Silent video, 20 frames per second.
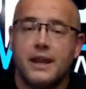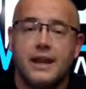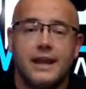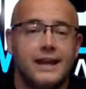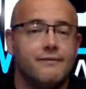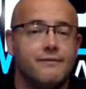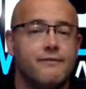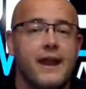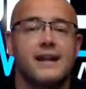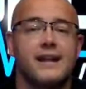
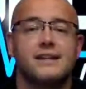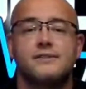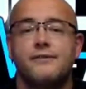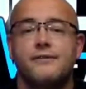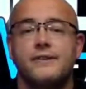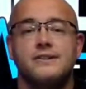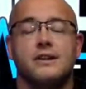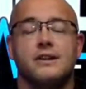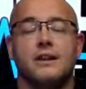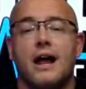advanced
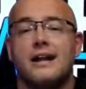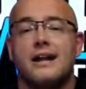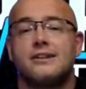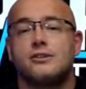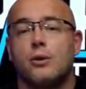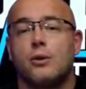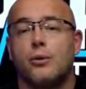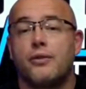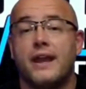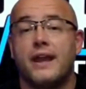
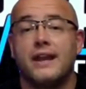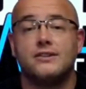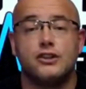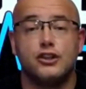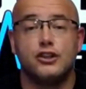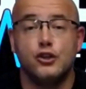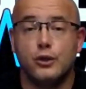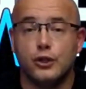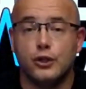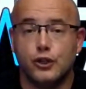physiological things that
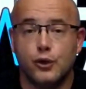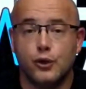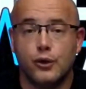you can do